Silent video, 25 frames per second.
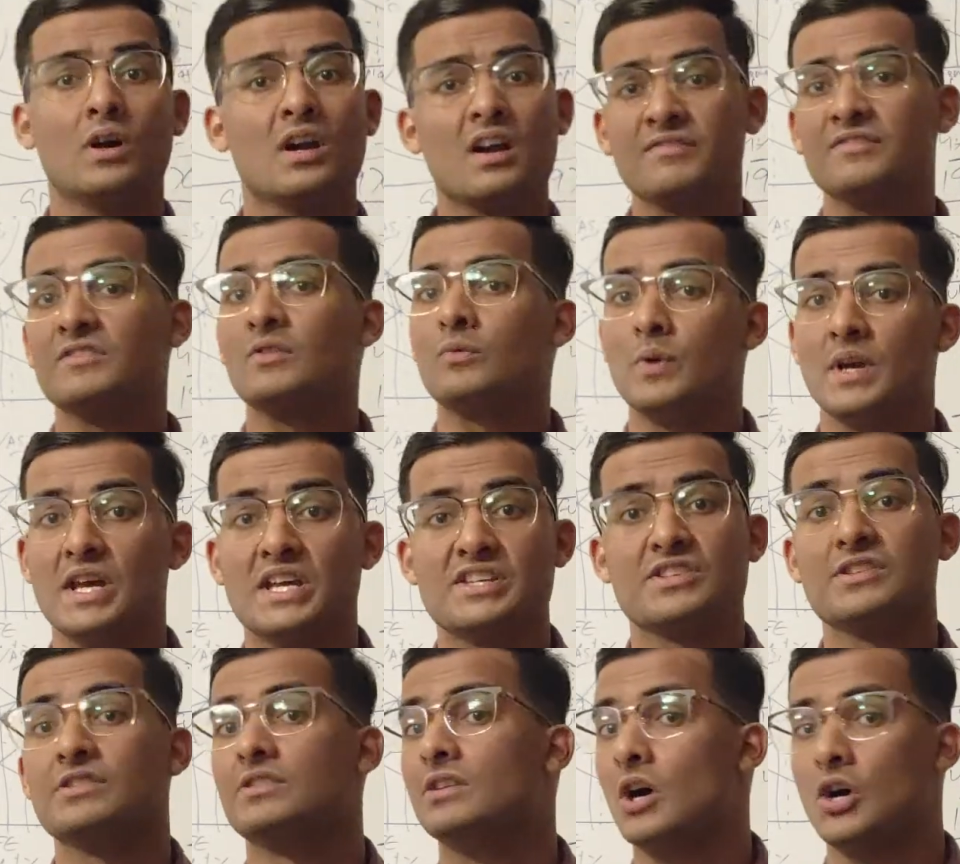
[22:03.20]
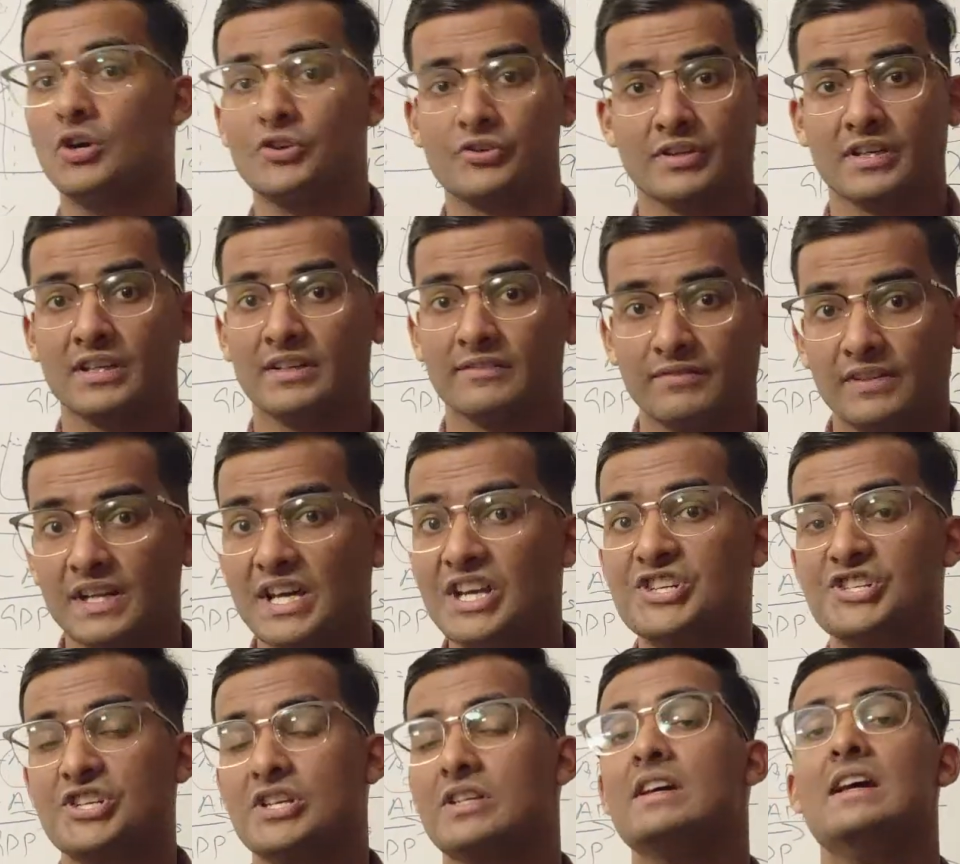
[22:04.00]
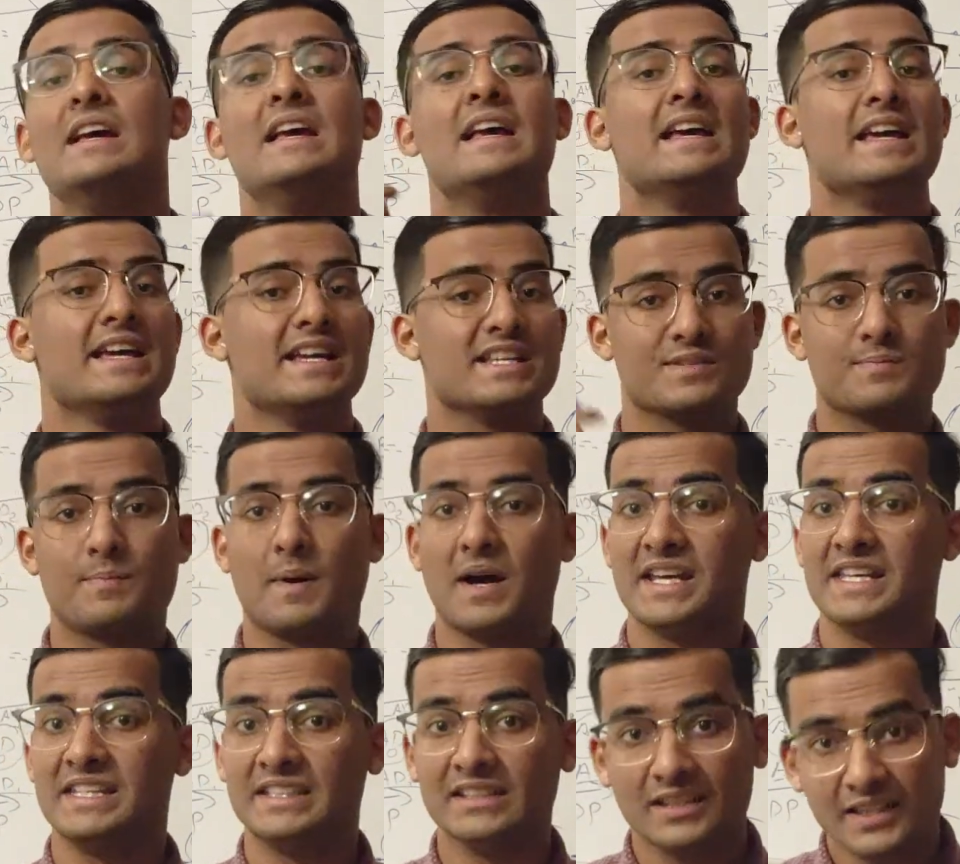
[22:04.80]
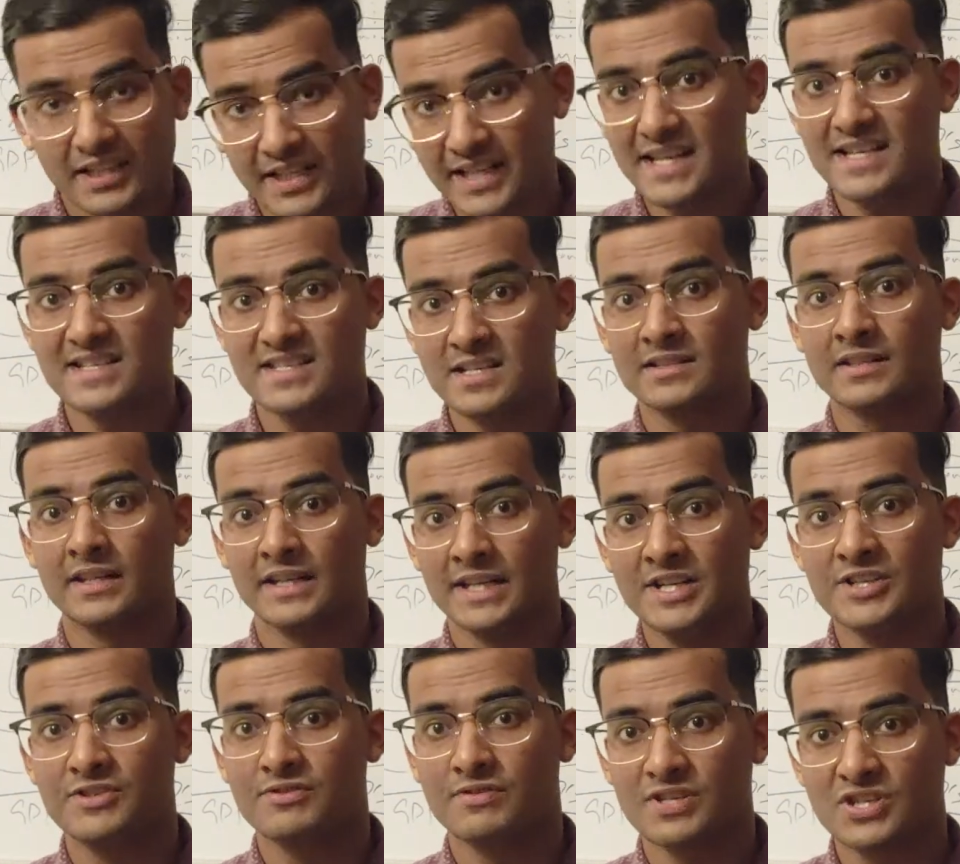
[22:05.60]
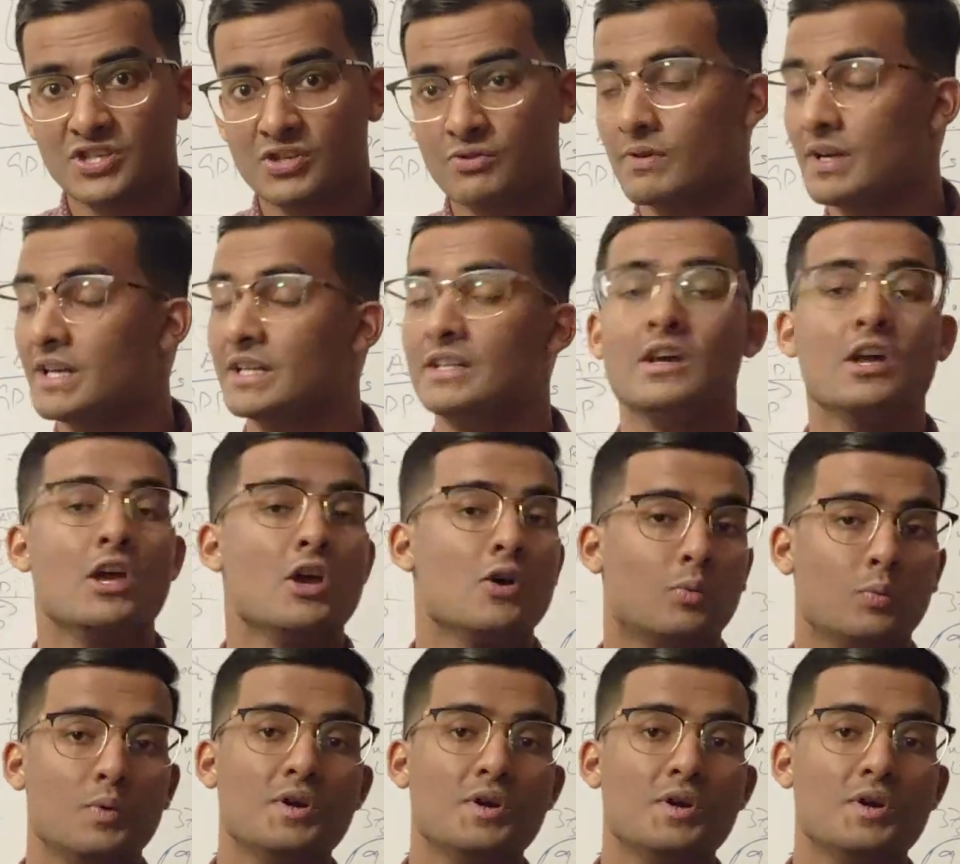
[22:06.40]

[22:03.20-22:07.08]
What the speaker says: One of the ways in countering inflation is by increasing the interest rate.